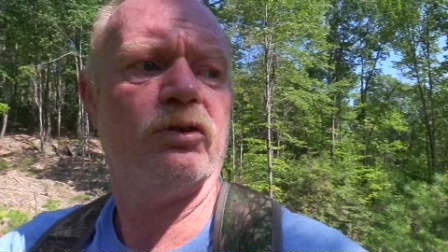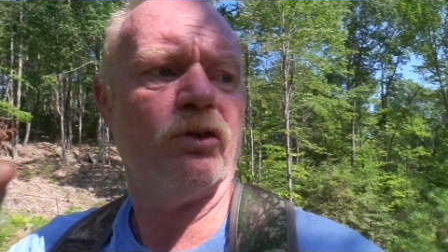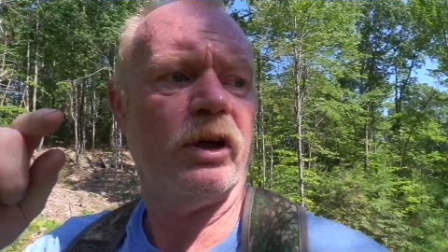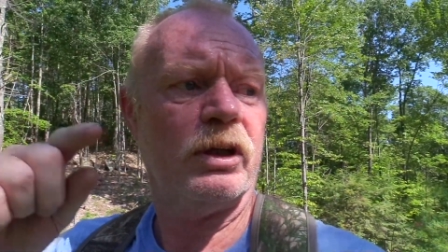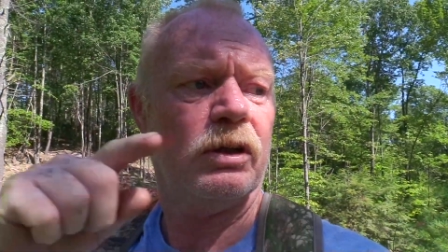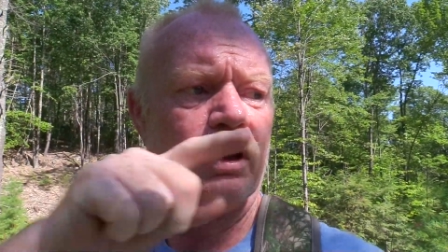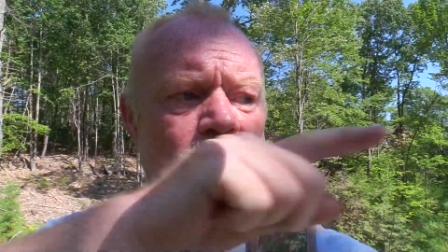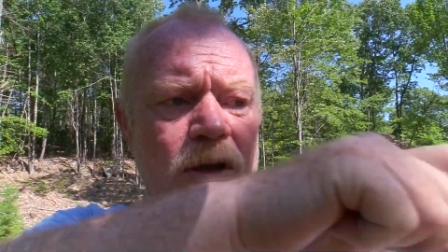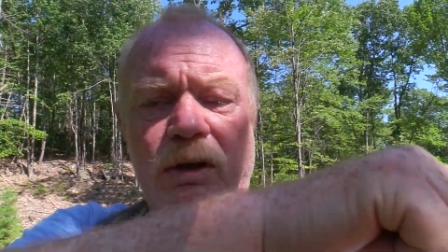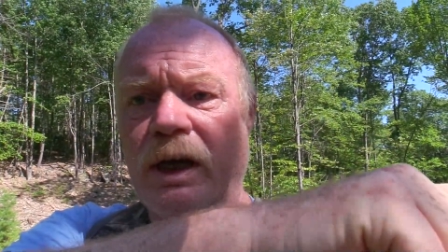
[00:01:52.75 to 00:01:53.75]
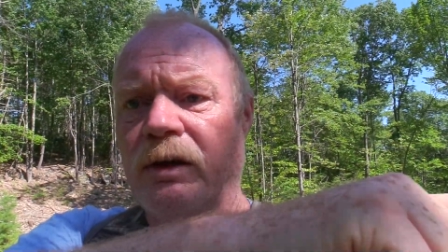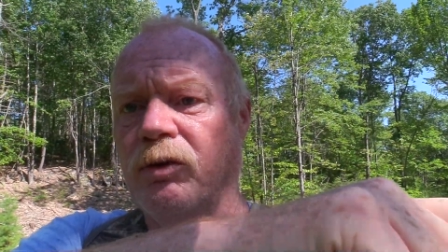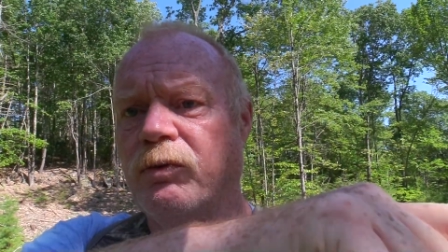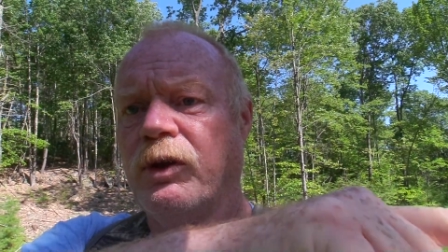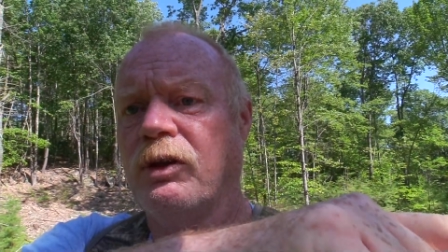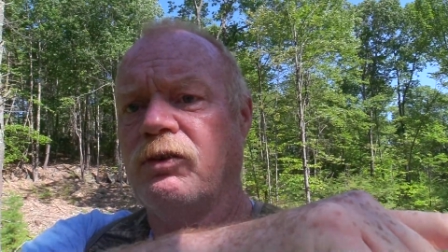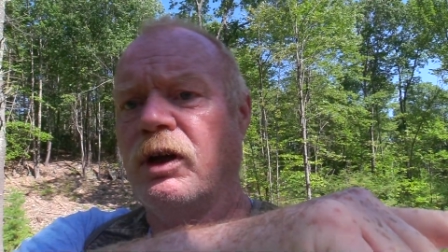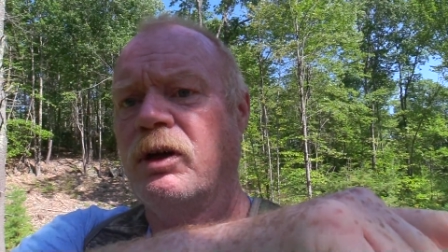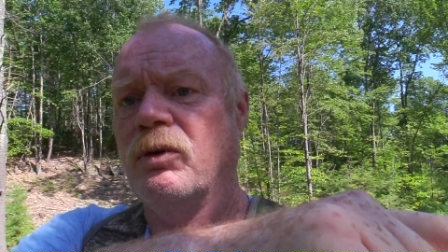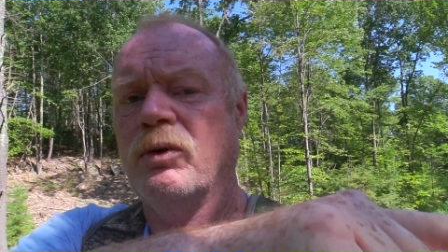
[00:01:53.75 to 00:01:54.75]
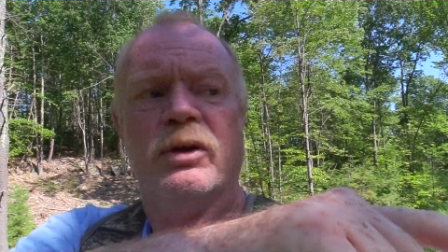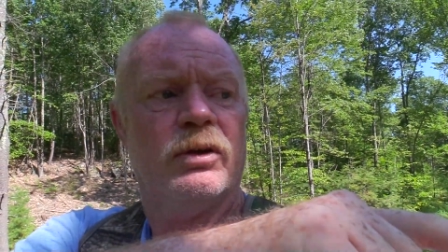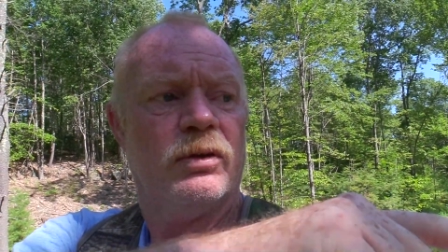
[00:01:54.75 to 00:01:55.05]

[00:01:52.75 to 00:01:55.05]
looks like down over this hill